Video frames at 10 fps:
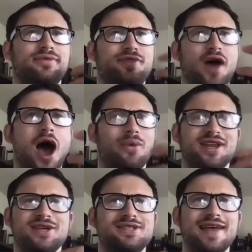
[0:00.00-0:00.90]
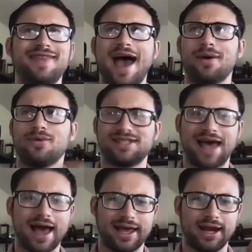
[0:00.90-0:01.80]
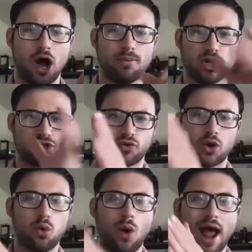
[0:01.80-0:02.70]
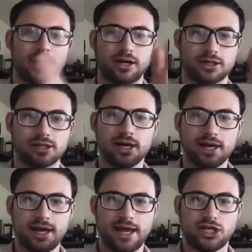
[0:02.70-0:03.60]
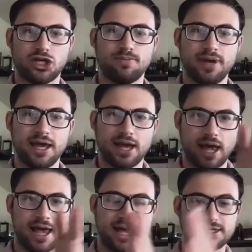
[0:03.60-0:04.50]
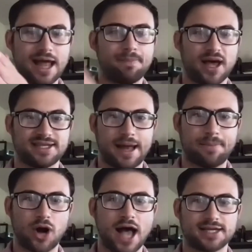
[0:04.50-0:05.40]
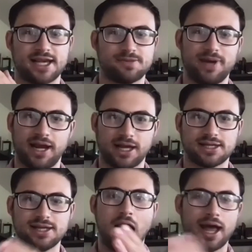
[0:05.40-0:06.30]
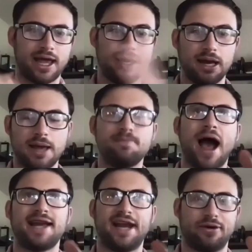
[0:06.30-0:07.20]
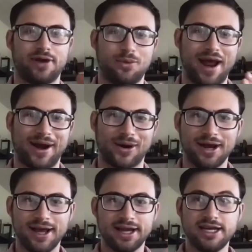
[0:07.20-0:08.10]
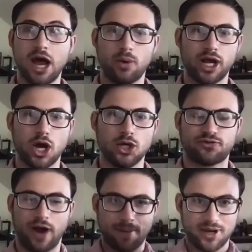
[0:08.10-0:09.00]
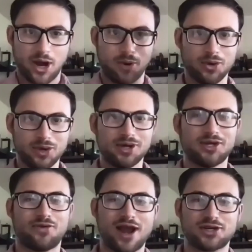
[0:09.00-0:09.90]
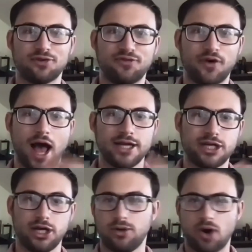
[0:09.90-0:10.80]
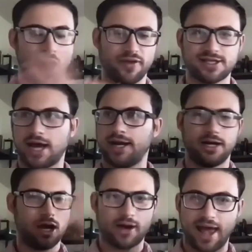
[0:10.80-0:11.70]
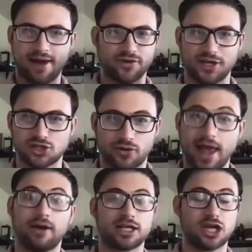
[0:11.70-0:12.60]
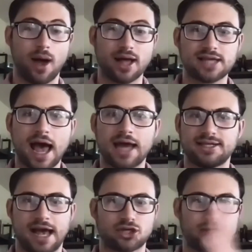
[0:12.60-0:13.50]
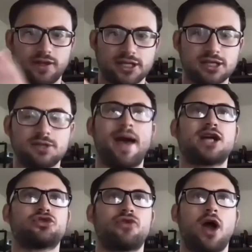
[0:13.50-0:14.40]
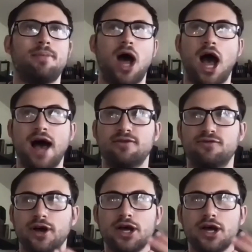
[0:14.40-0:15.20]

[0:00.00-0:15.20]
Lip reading: thought when you said that was that it almost requires it to be a step-by-step process, meaning it's not a binary where Noah goes from, you know, torrential flood to all of a sudden, okay, everything's great, let's go outside. It's actually this spectrum of,